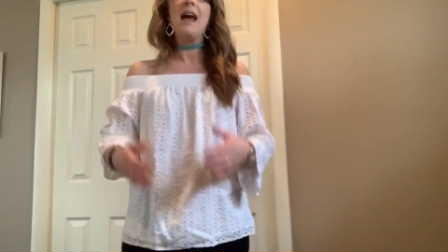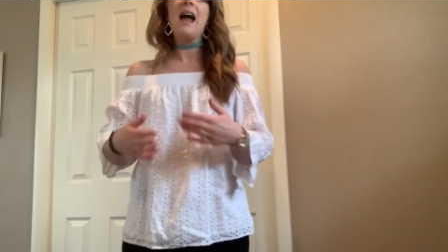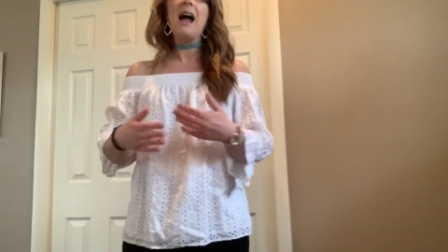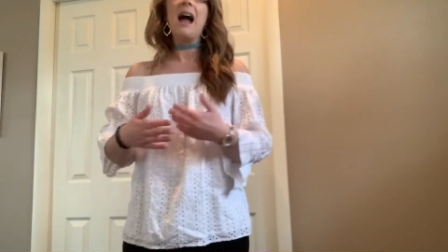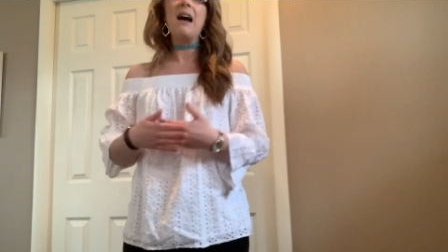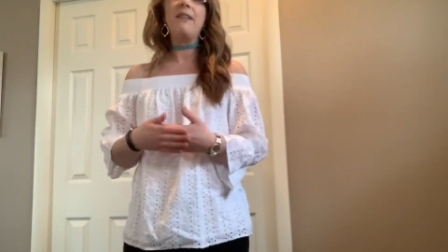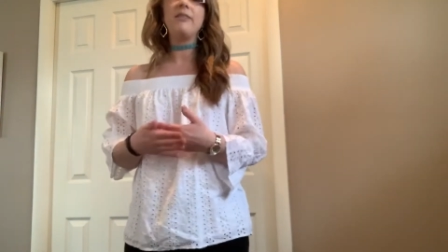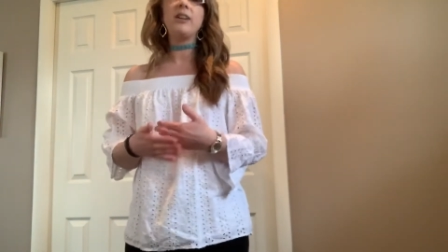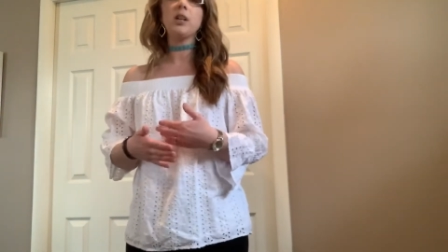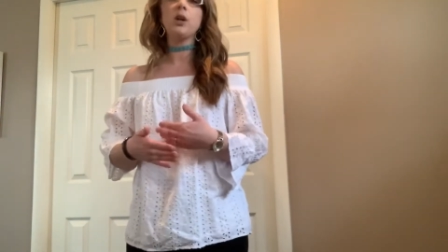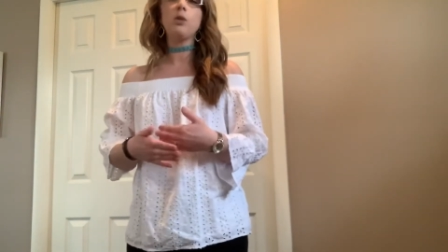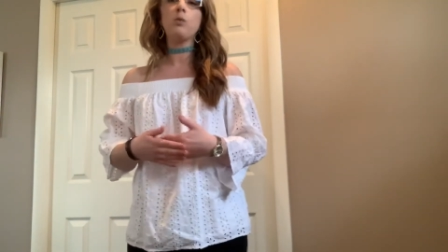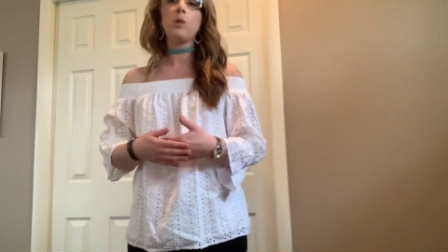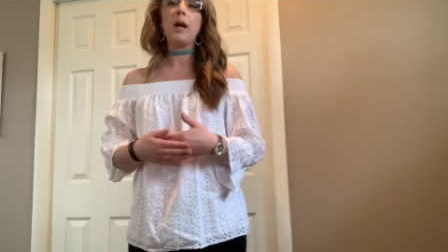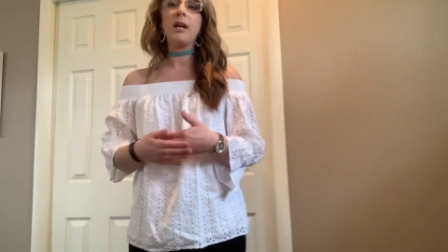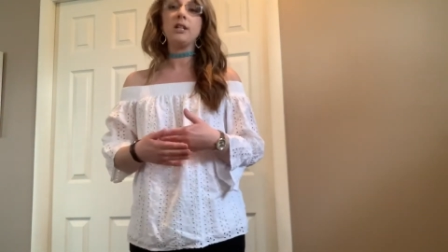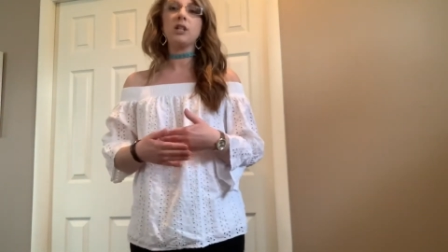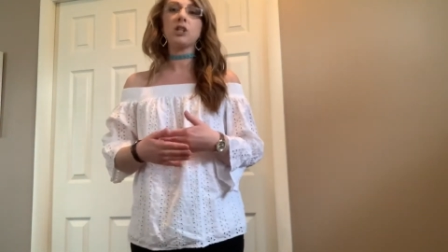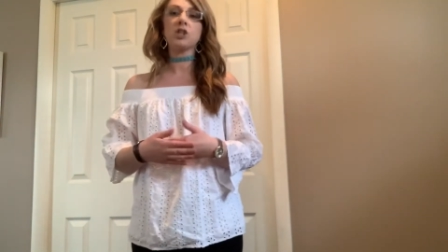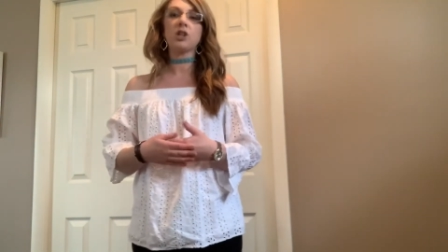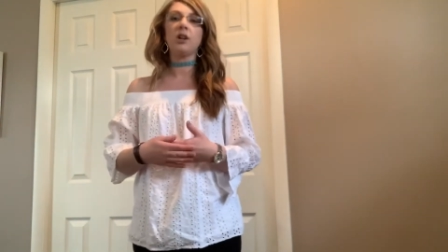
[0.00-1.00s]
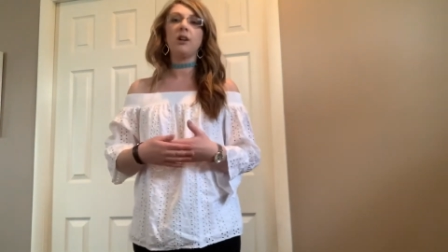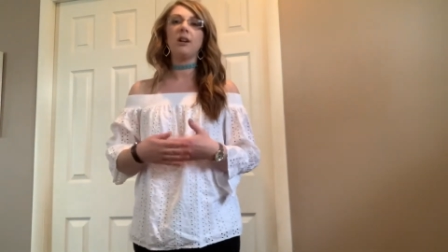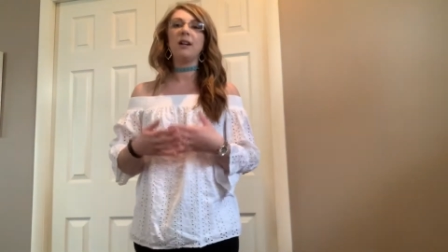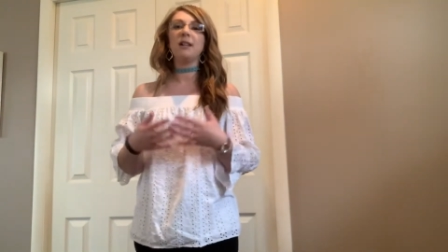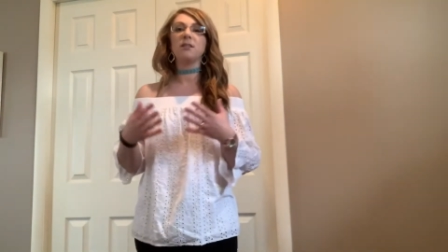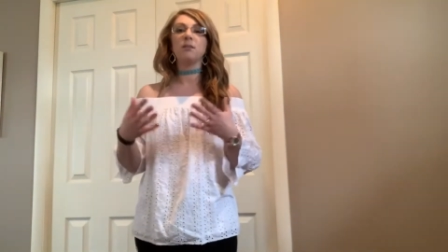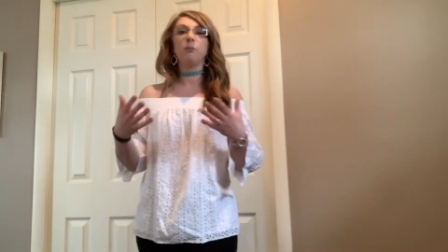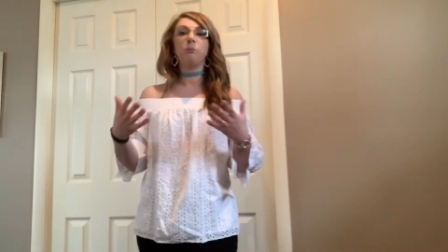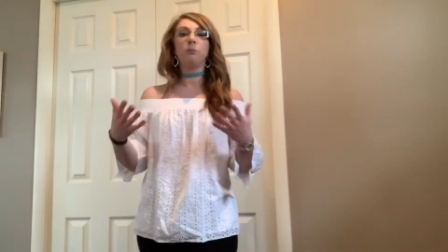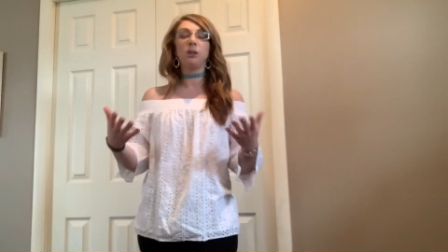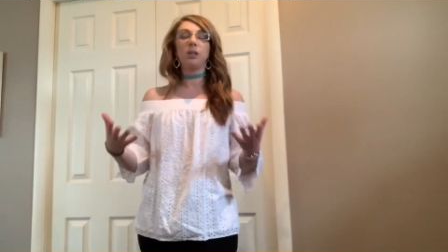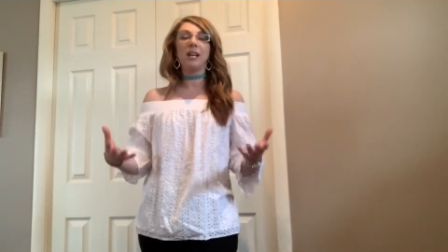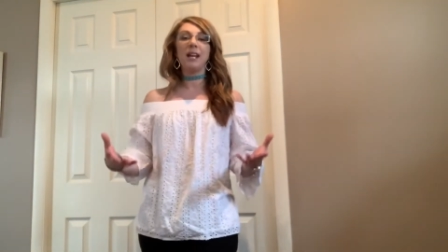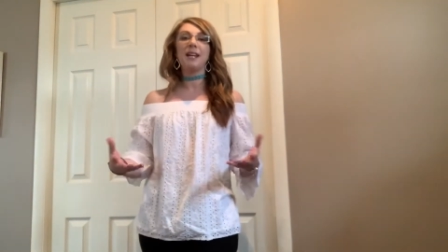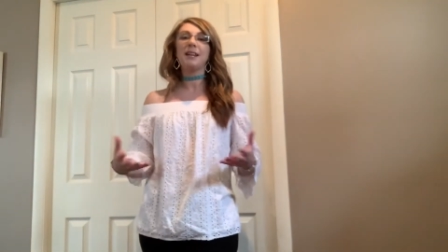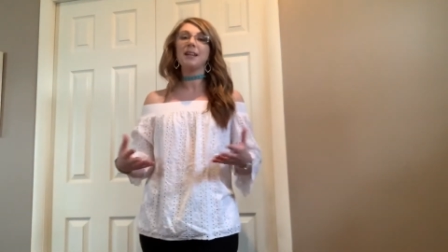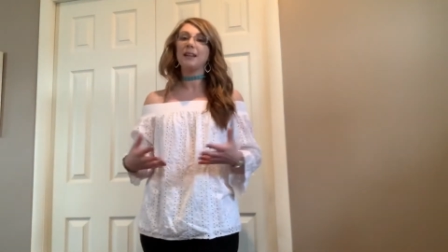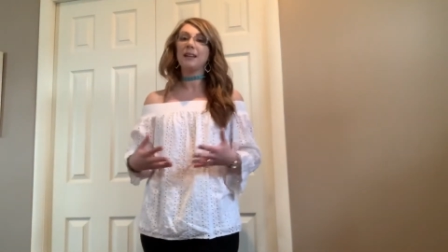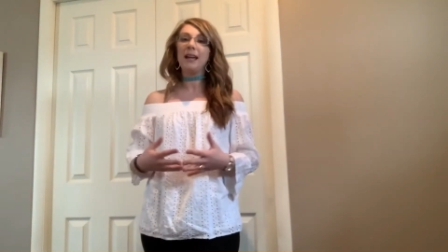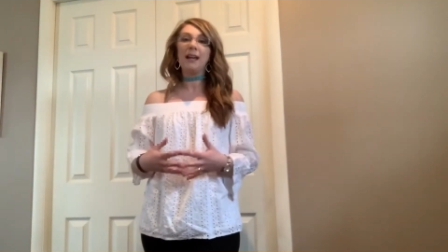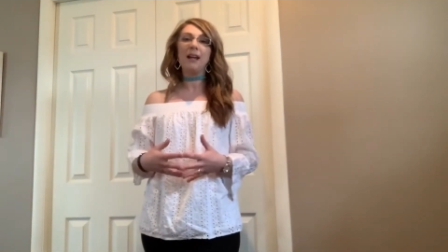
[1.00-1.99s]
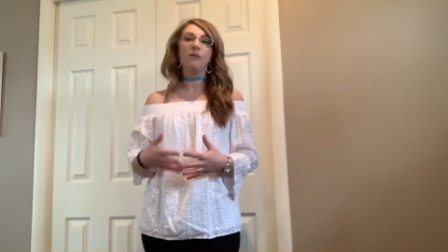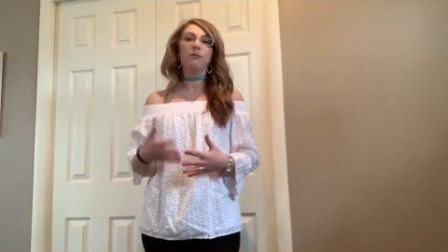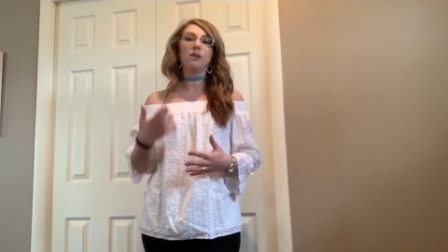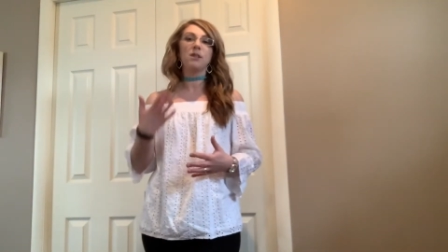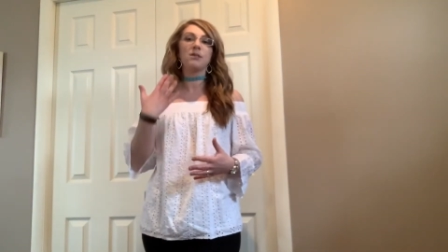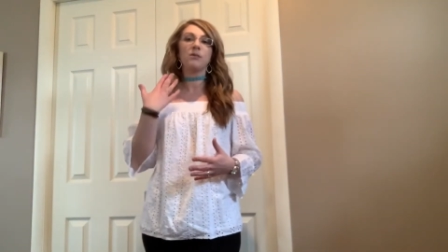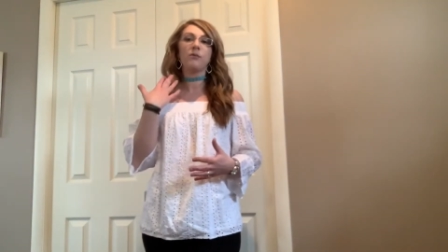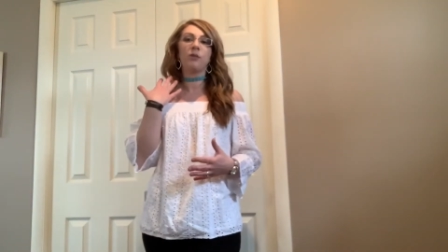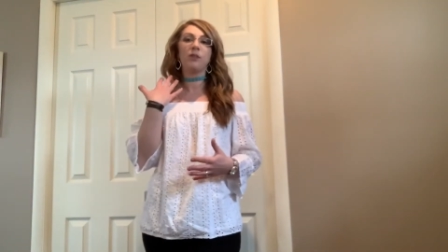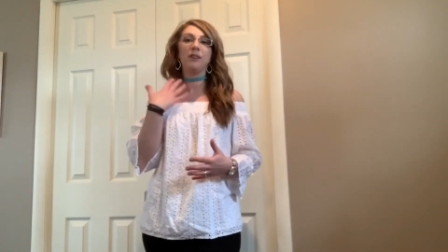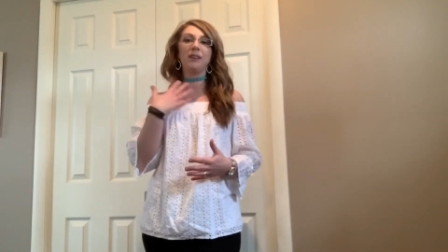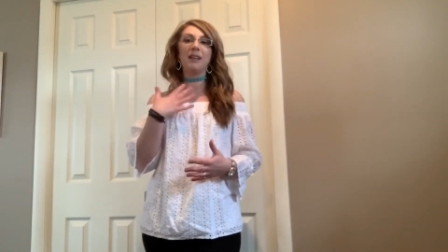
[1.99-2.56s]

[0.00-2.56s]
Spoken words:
having a white shirt is a blank canvas for